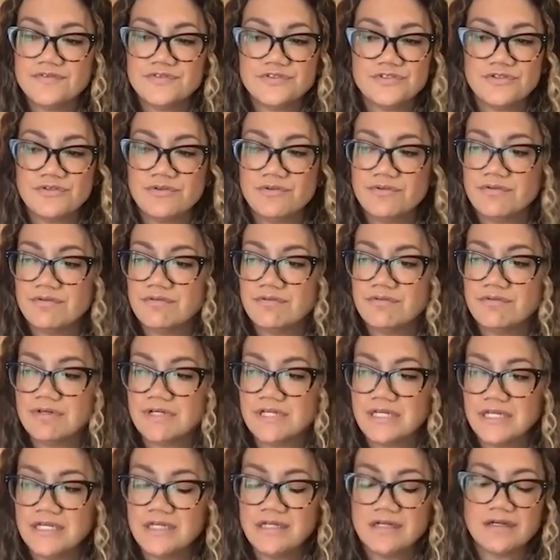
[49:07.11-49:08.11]
to
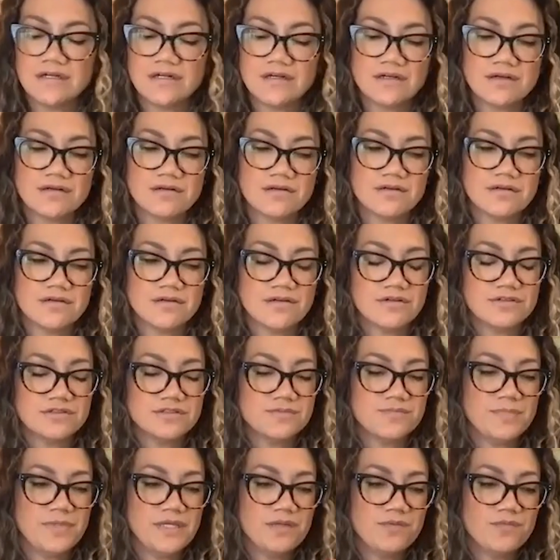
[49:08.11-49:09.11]
hear or
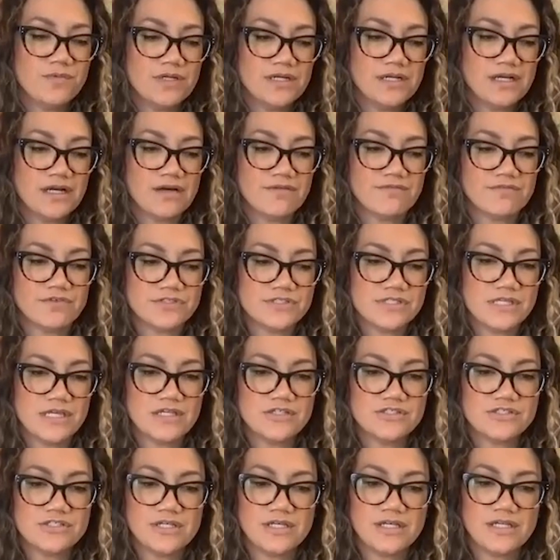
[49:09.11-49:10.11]
be in one
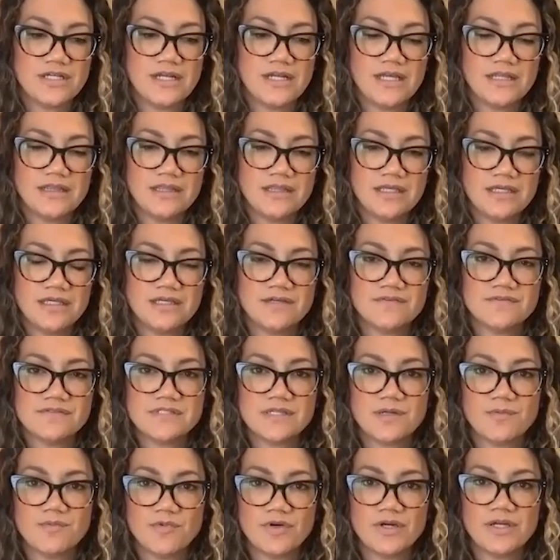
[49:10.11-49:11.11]
conversation and think of
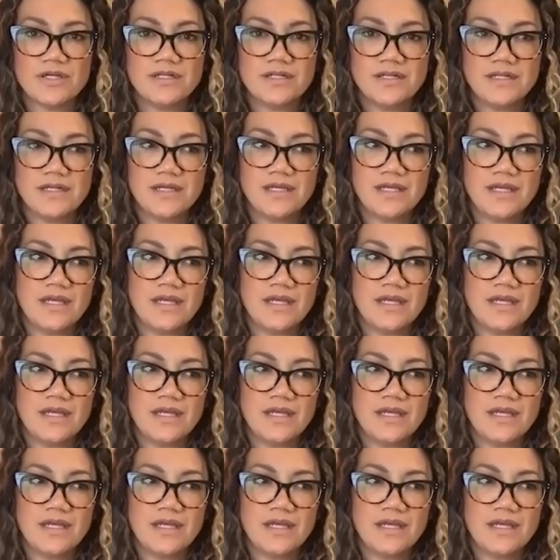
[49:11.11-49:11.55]
someone